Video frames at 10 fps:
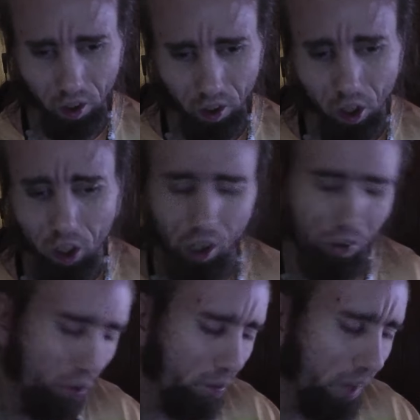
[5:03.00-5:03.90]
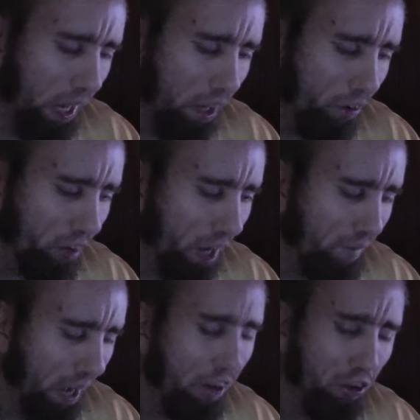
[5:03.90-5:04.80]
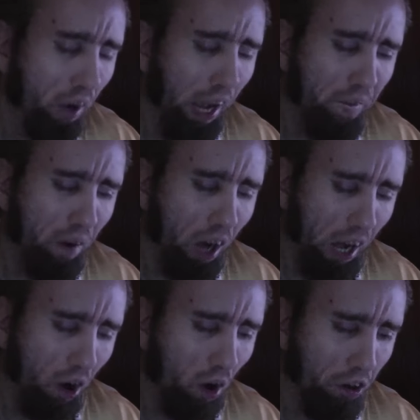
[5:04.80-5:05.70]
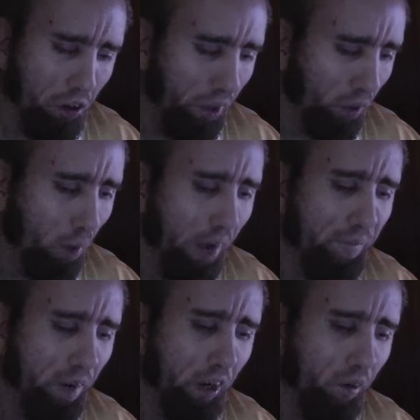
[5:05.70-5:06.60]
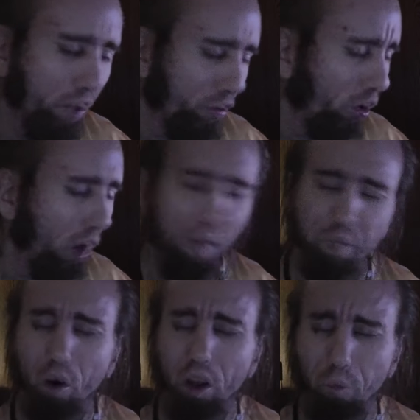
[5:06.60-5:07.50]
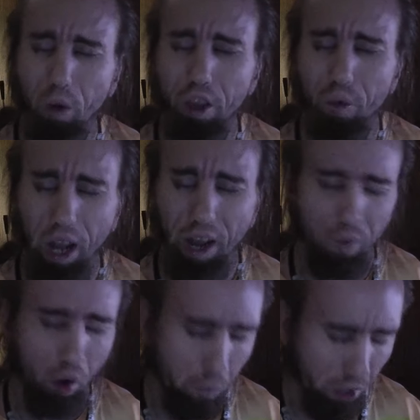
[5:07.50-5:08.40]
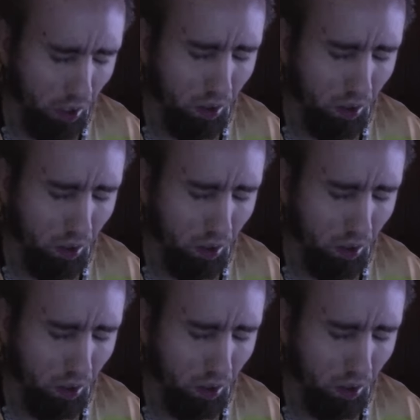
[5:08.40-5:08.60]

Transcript: Because you said it yourself, I do have a lot on you, and quite frankly, it's a lot more than what you have on me.